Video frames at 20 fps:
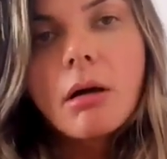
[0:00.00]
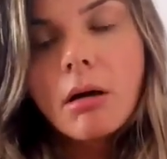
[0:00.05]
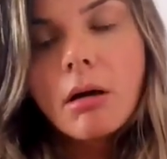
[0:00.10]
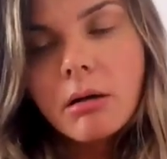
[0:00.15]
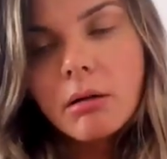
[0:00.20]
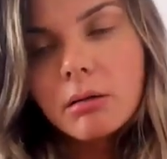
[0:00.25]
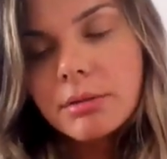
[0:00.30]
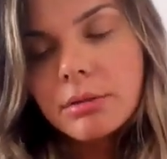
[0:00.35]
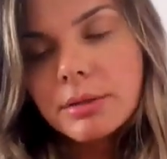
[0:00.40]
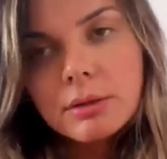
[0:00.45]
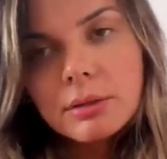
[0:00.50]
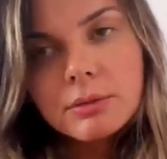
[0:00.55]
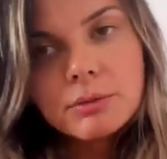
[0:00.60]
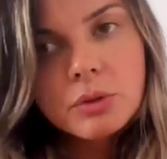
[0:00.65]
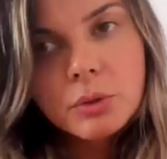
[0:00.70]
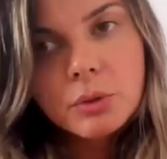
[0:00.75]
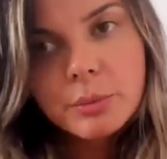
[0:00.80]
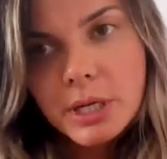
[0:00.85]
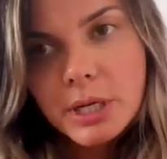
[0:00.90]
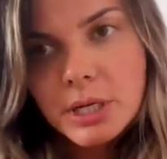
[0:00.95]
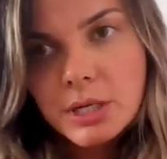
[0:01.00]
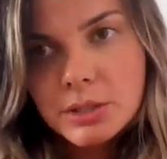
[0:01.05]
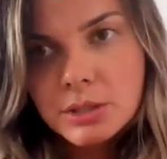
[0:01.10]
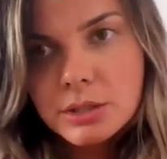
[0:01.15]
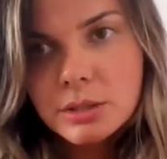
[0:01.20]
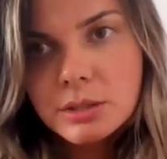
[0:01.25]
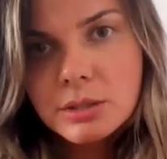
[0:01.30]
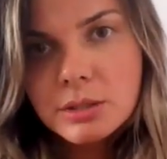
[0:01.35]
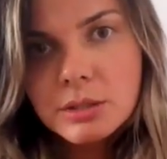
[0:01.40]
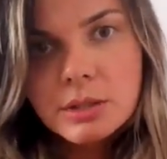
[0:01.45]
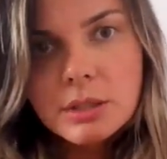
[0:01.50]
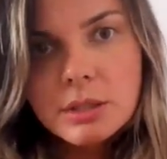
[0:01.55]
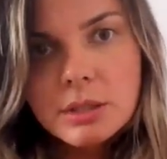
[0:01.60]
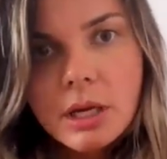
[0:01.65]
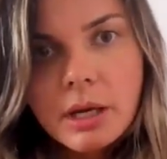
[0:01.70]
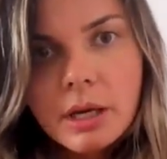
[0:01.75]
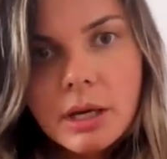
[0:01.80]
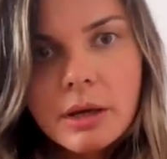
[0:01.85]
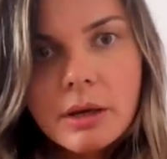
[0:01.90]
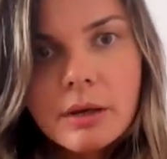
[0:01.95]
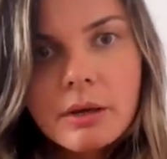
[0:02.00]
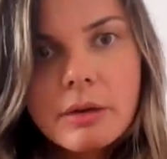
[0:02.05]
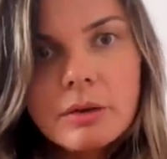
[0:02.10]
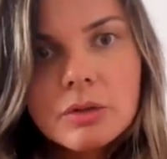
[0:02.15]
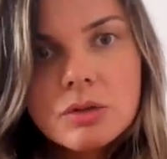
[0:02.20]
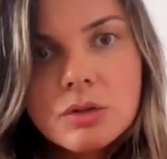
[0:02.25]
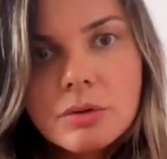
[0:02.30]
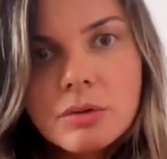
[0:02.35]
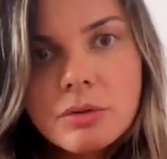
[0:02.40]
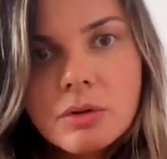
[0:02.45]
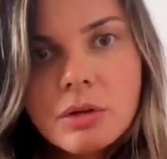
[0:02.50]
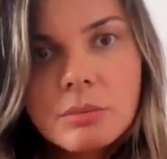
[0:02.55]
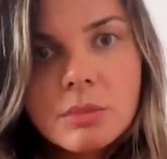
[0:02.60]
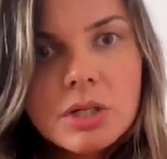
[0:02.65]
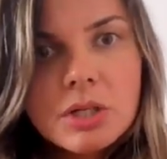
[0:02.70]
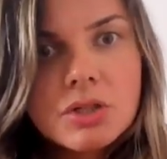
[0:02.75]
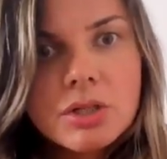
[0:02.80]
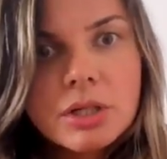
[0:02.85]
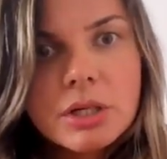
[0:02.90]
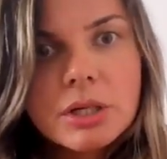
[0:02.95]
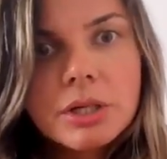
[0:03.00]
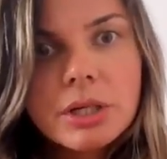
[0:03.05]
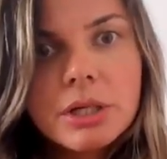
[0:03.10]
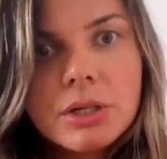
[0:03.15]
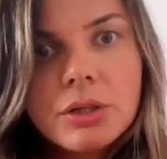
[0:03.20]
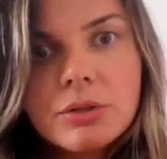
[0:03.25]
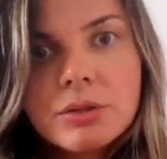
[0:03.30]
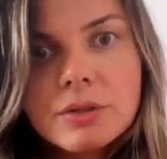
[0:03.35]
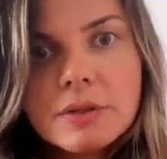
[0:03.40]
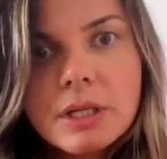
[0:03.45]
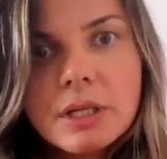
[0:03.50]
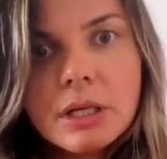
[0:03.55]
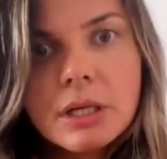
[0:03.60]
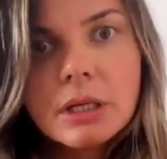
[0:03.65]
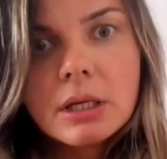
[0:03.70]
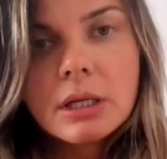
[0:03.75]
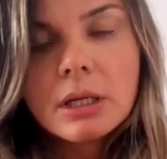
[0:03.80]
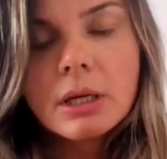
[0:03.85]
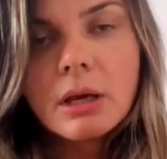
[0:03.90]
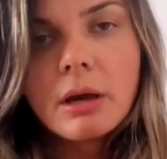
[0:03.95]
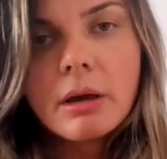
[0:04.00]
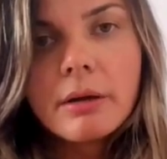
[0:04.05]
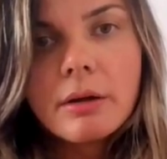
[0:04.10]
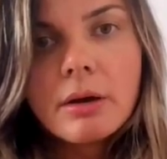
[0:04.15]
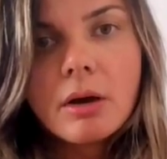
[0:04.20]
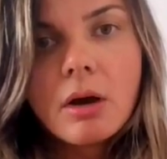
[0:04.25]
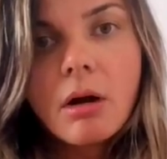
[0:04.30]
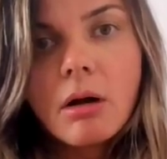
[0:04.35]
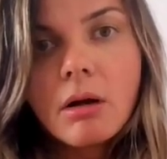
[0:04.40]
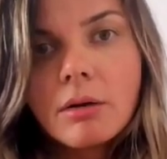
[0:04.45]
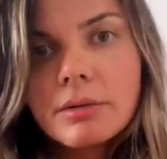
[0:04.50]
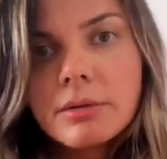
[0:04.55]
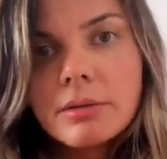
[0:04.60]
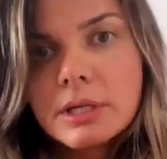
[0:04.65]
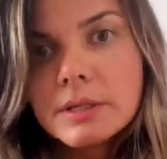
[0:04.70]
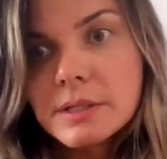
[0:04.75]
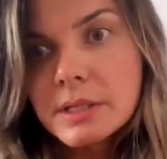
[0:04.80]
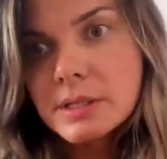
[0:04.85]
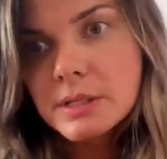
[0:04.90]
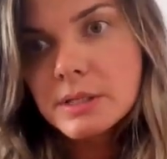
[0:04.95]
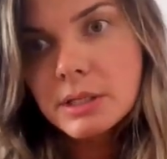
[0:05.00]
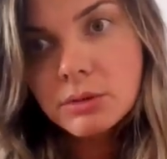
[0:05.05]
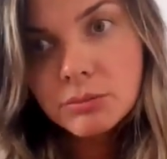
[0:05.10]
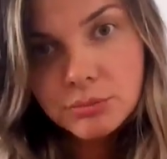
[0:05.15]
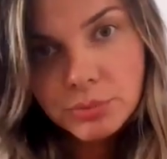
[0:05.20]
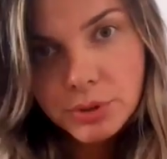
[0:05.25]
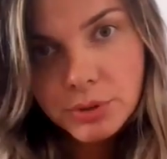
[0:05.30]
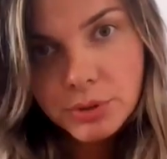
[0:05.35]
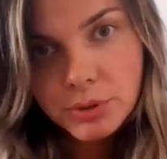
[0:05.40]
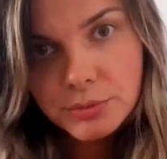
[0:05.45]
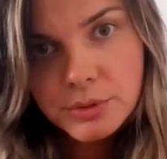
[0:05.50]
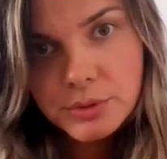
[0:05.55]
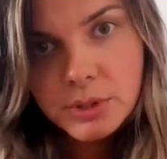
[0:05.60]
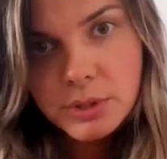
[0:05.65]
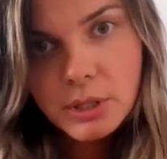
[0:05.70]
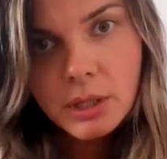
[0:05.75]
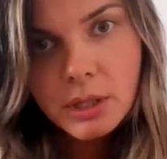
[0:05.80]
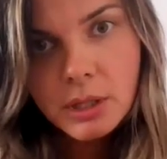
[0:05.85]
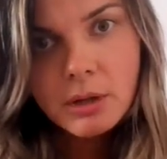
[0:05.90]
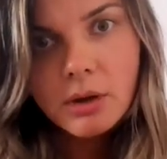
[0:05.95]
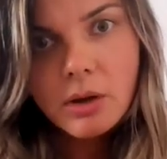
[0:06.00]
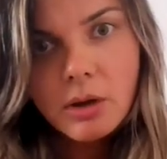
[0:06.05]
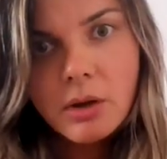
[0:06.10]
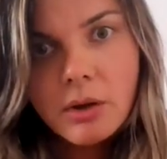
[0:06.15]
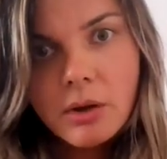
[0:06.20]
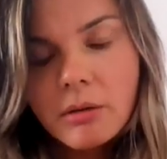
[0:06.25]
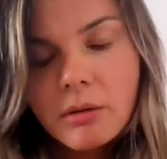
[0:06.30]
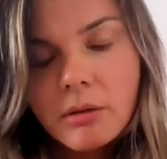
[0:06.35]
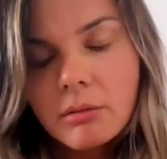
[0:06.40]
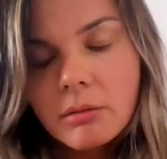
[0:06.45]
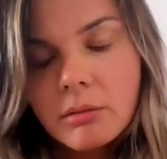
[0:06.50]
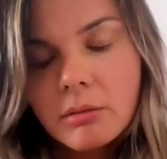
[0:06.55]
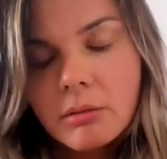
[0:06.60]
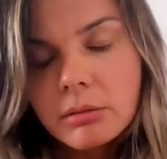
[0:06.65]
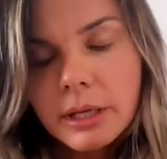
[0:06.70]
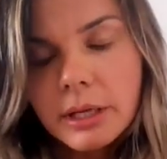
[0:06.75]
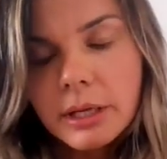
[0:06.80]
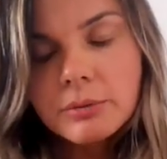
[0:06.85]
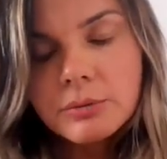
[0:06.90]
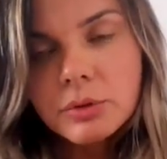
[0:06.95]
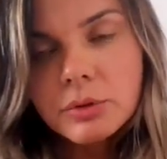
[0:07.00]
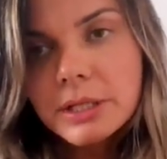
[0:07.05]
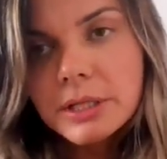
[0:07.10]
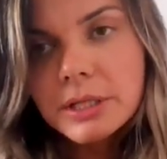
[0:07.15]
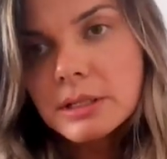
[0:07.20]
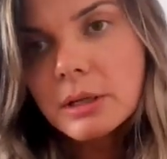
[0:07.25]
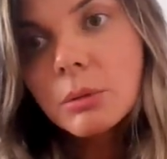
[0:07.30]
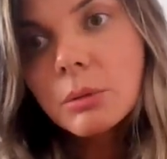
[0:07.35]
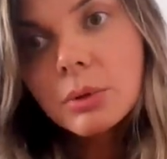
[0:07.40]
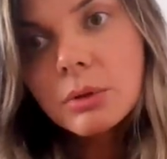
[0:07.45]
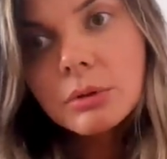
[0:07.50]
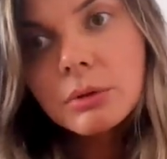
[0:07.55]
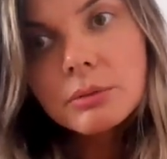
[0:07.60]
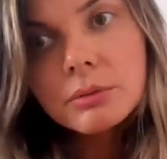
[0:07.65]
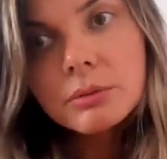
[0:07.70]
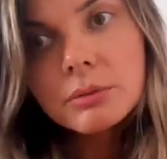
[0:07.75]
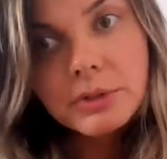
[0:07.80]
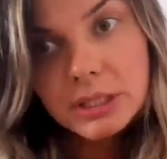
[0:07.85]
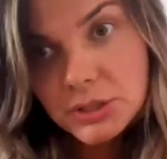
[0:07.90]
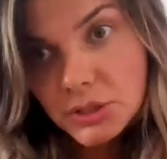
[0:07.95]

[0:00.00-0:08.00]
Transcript: all the informations to the MHRA using all the existing routes, like, for example,